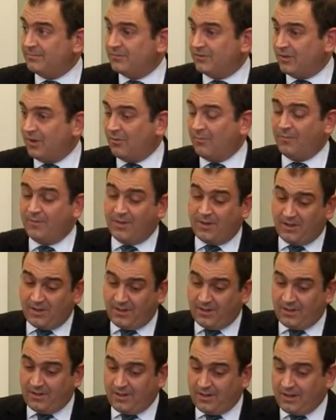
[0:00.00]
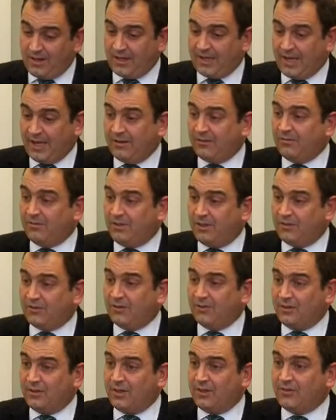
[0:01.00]
So, again, it's
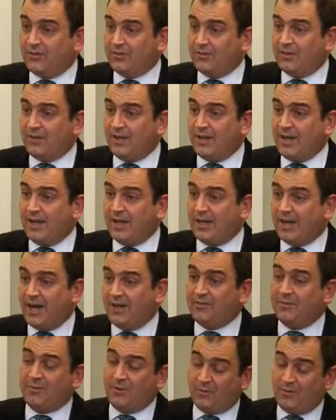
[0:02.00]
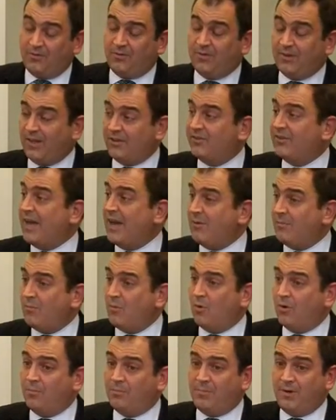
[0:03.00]
a concept that we've fleshed out
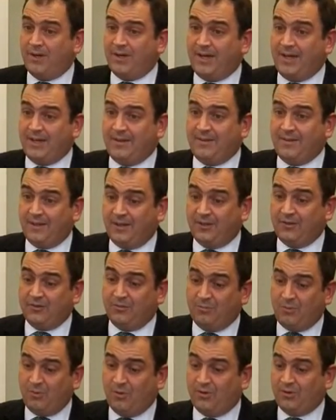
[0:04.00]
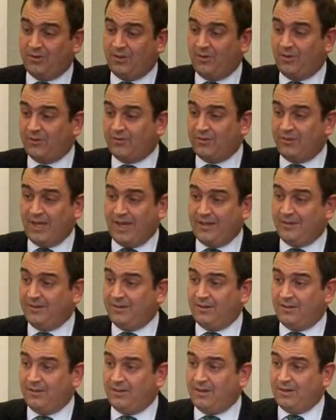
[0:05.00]
more, but I think it's important to note it's not
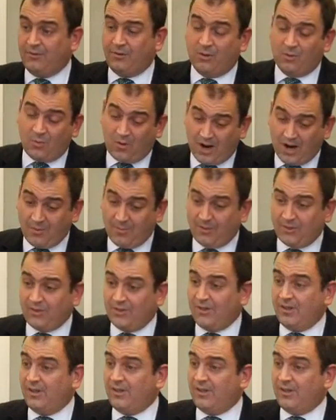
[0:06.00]
a requirement